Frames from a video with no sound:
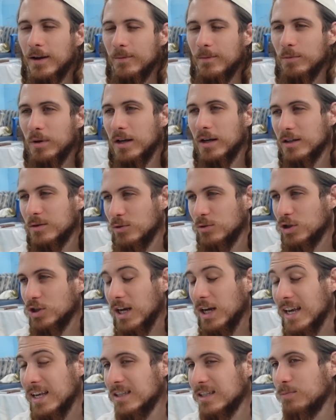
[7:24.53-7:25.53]
Because
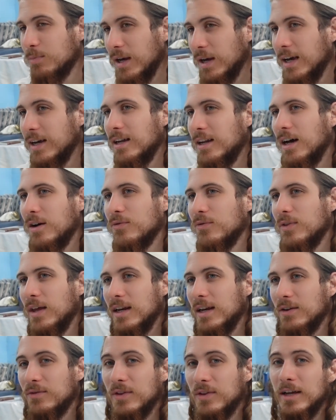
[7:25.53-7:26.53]
Moshe is big enough
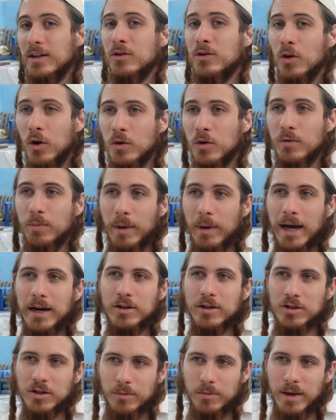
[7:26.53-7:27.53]
that if they don't
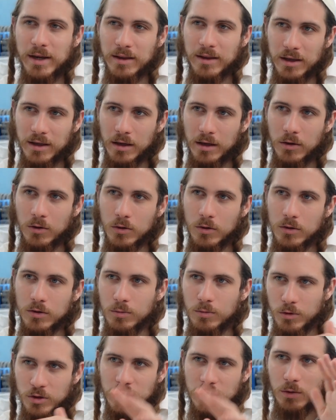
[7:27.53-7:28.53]
manage to make the yichud,
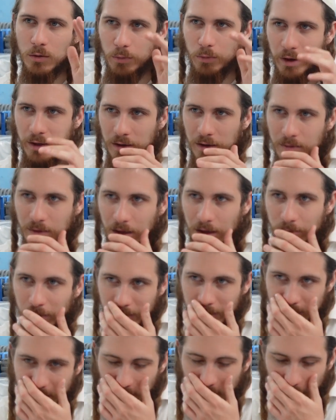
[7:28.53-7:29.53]
Moshe will break them down by
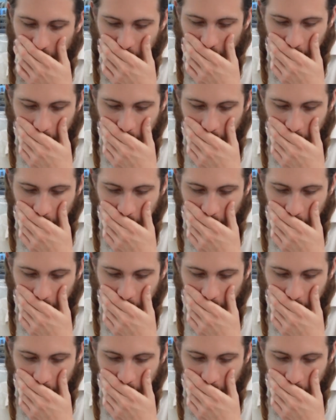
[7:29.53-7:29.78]
himself.